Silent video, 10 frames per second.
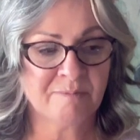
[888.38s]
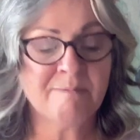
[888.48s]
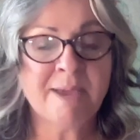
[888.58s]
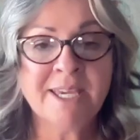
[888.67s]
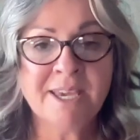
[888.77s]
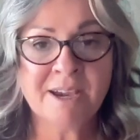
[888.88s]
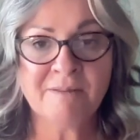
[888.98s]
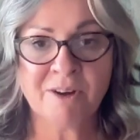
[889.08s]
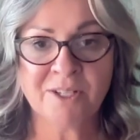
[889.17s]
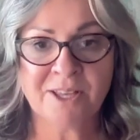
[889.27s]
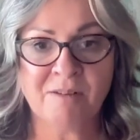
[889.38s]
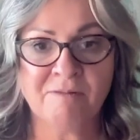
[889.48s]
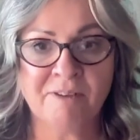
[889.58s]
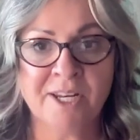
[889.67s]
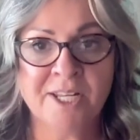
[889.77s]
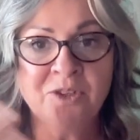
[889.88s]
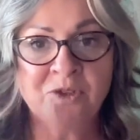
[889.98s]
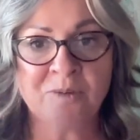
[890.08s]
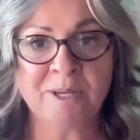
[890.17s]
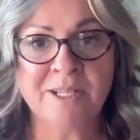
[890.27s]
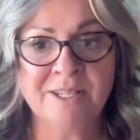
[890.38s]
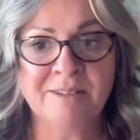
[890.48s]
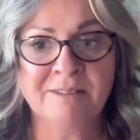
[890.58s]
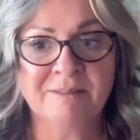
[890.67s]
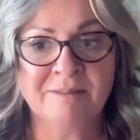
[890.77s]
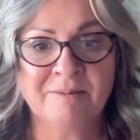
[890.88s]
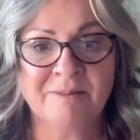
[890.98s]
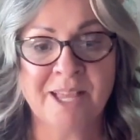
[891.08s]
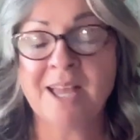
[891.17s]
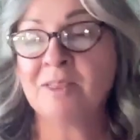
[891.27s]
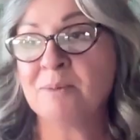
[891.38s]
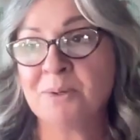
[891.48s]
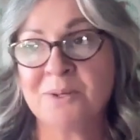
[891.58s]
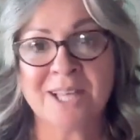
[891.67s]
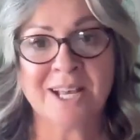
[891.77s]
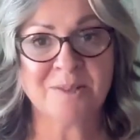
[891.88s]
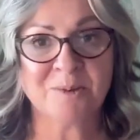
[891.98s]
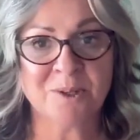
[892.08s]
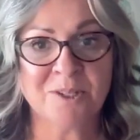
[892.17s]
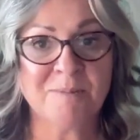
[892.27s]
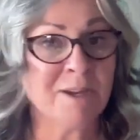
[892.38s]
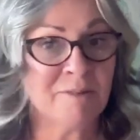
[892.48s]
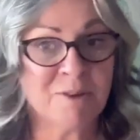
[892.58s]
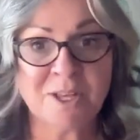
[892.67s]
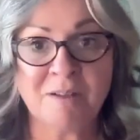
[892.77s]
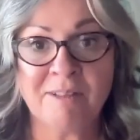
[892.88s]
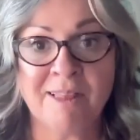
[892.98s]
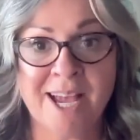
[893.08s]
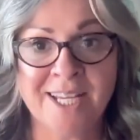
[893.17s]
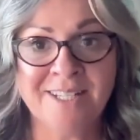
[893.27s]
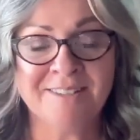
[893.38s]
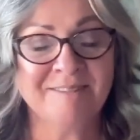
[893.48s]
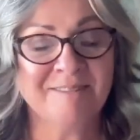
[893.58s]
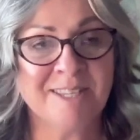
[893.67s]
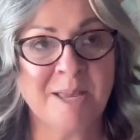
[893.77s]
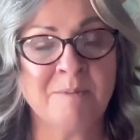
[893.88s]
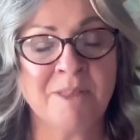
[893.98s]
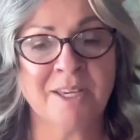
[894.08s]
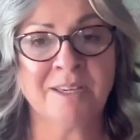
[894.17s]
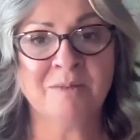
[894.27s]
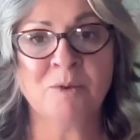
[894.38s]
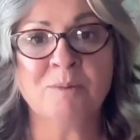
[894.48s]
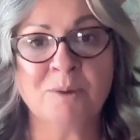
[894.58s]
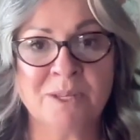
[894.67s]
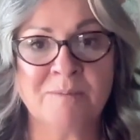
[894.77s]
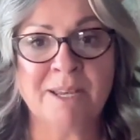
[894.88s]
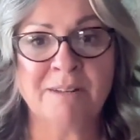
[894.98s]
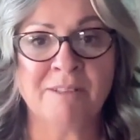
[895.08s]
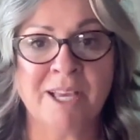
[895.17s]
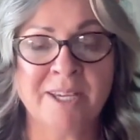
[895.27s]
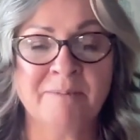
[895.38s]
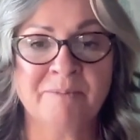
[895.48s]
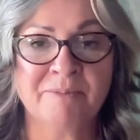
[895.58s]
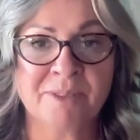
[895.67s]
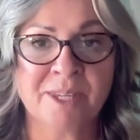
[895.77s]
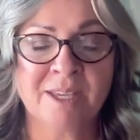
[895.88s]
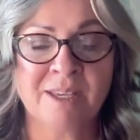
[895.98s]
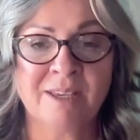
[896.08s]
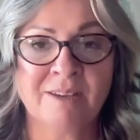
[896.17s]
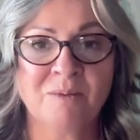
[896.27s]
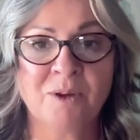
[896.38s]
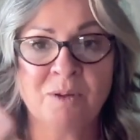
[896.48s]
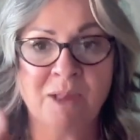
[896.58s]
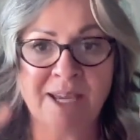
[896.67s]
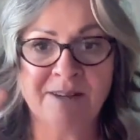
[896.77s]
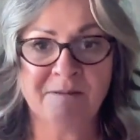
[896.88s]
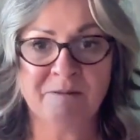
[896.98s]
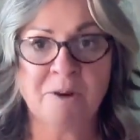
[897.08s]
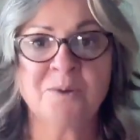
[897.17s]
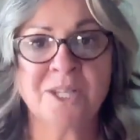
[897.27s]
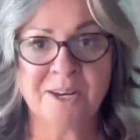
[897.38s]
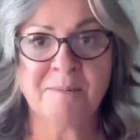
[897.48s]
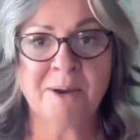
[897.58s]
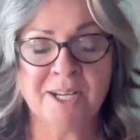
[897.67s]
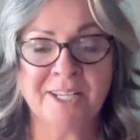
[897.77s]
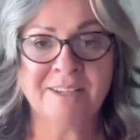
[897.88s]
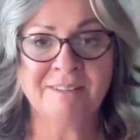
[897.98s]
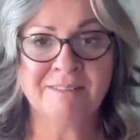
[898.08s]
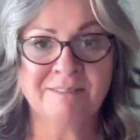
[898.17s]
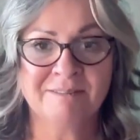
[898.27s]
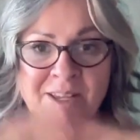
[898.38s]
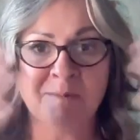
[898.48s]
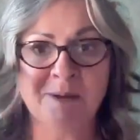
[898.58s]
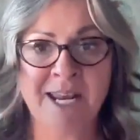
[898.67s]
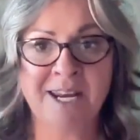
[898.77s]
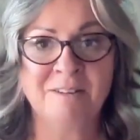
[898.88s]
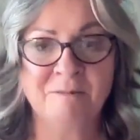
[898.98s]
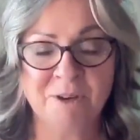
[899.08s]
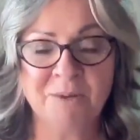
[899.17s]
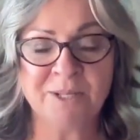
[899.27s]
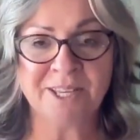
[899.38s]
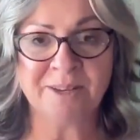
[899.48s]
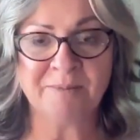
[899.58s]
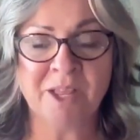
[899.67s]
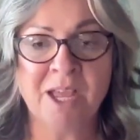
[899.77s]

making of ourselves an instrument, and the Buddha's last words, make of yourself a light, same thing. We're music made of light. We are light frozen in a body. emanating a frequency.